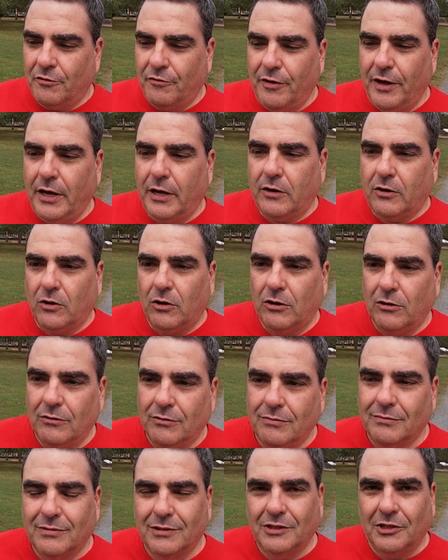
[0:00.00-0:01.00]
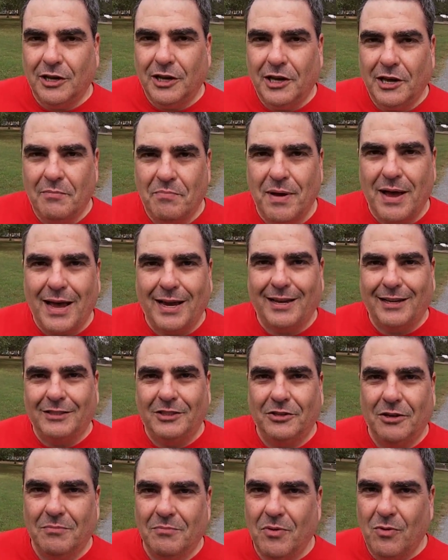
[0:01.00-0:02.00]
your vehicle so you can get back at
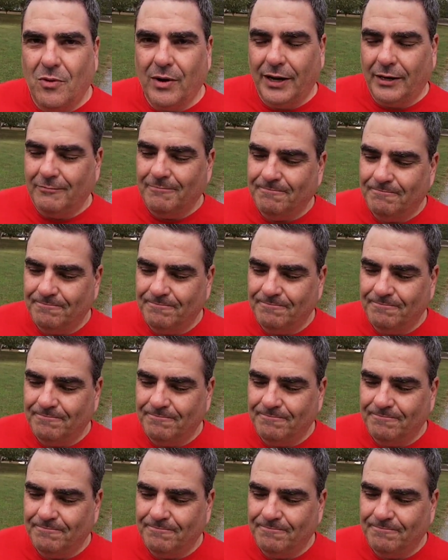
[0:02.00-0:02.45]
some point.